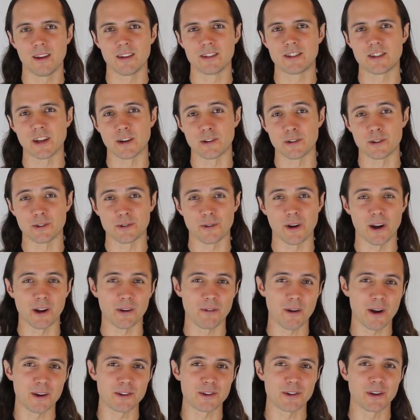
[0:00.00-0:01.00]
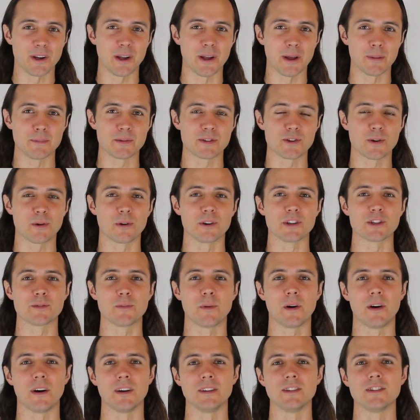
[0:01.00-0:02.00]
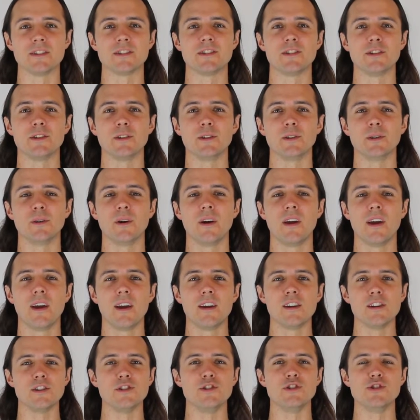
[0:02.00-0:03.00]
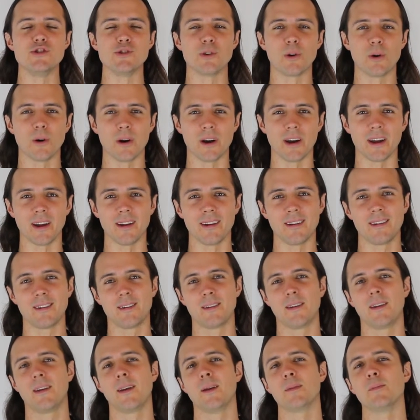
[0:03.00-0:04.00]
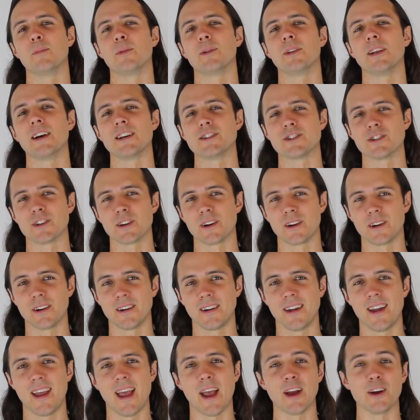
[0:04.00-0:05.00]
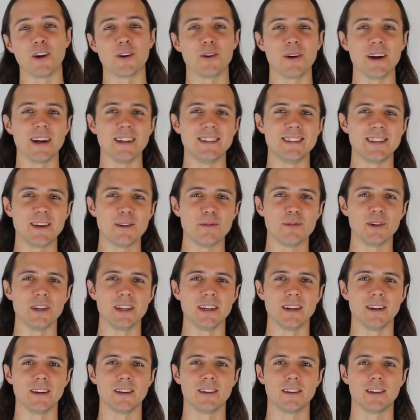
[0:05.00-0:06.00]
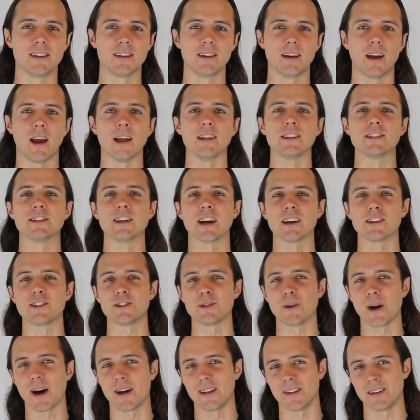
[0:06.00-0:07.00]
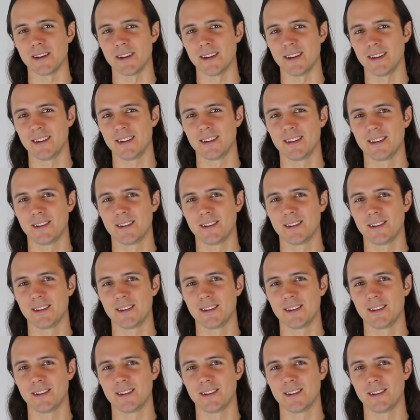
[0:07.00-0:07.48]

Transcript: centered right around your hips, corresponds to joy and pleasure and creativity and sexuality.